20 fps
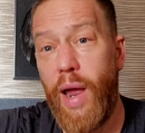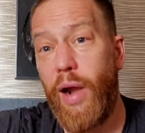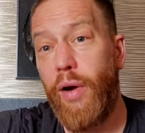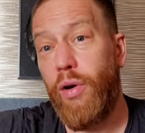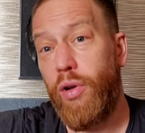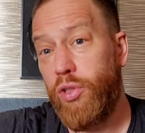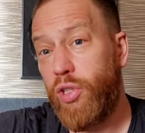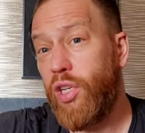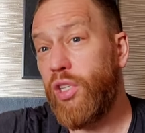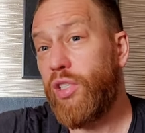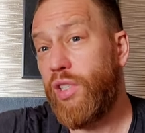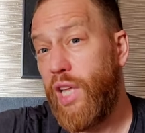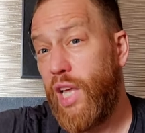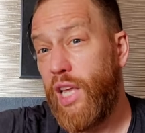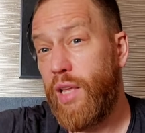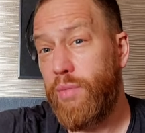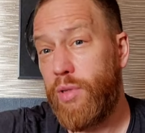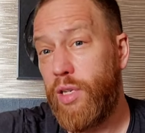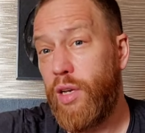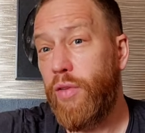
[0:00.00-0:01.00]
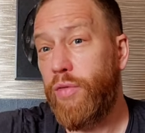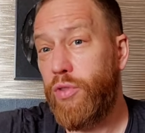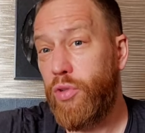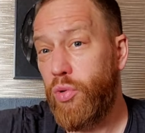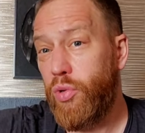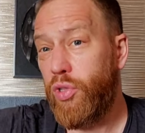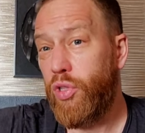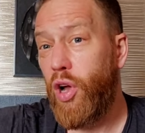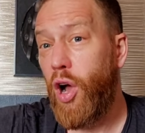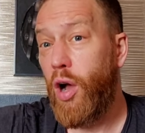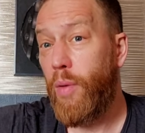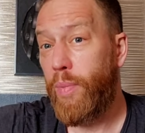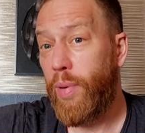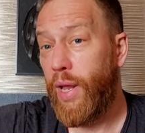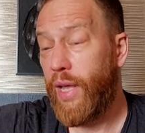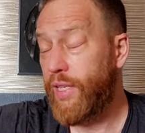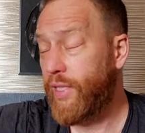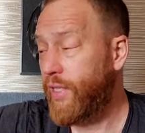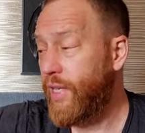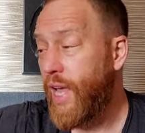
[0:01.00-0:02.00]
Paro does take himself to a dark
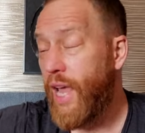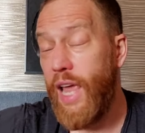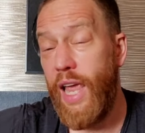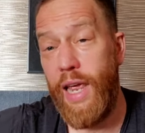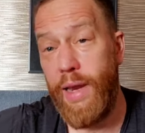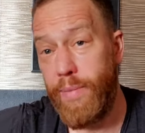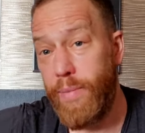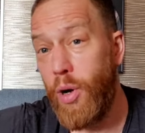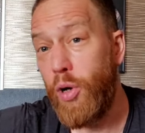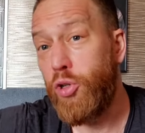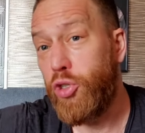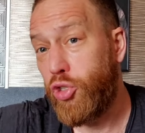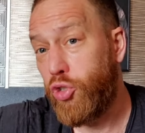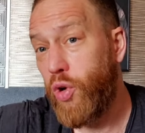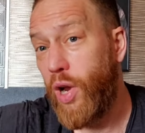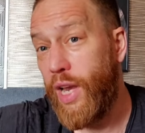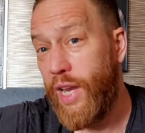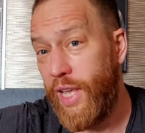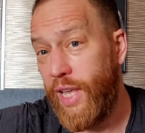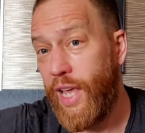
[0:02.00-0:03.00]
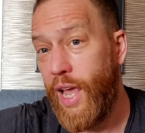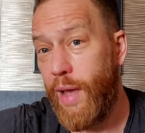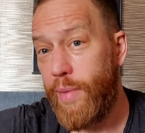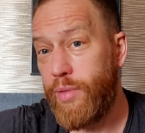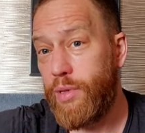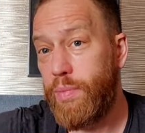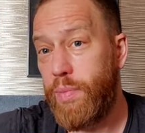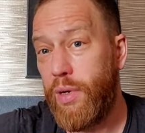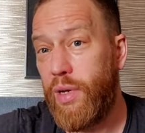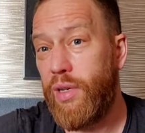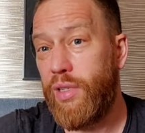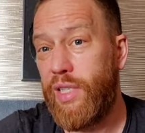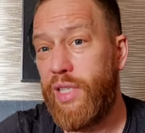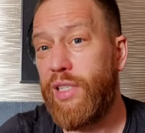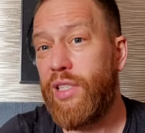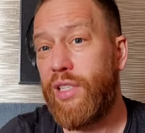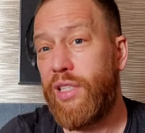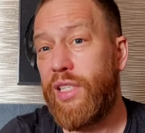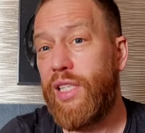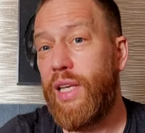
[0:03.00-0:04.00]
place in most training camps because he
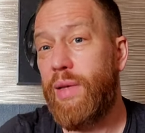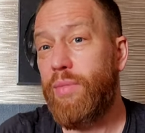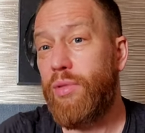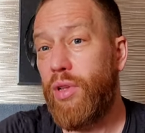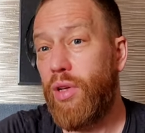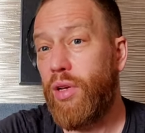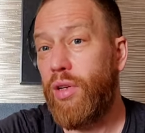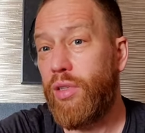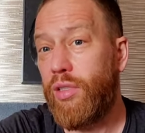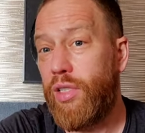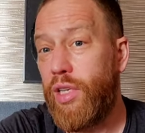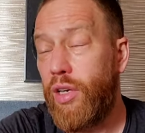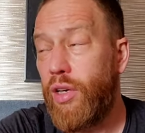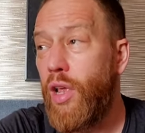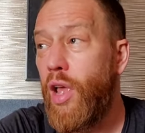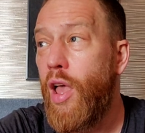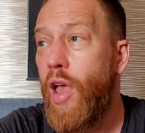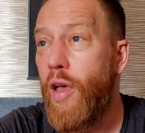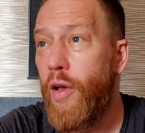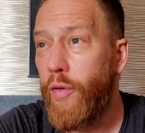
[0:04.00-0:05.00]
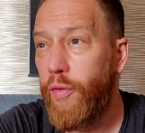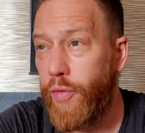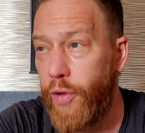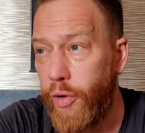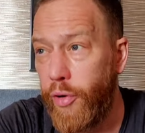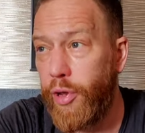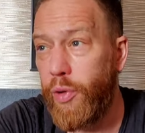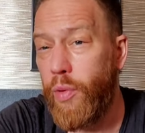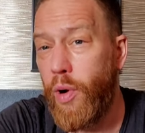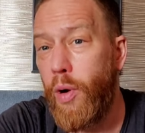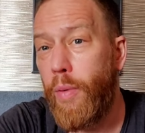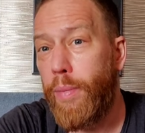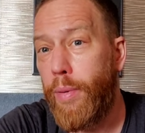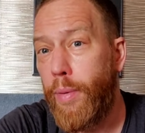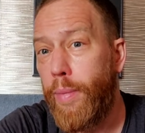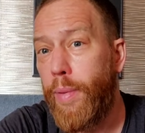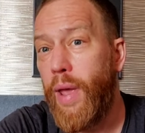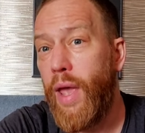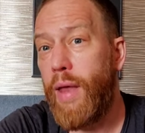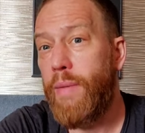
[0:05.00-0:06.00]
just seems like I said very well
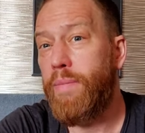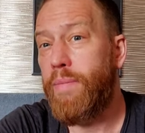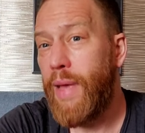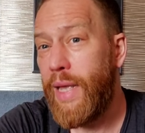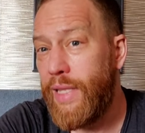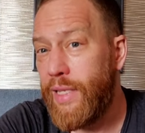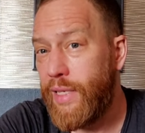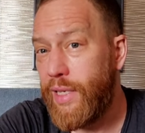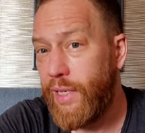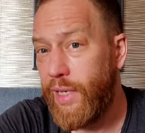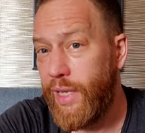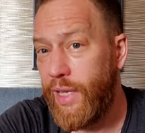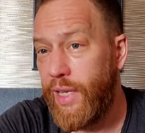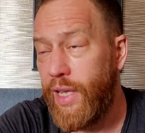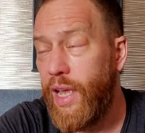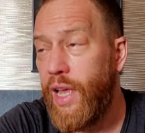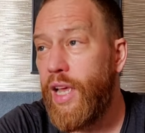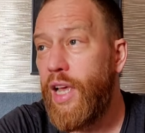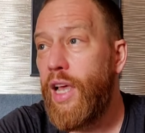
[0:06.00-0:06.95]
prepared mentally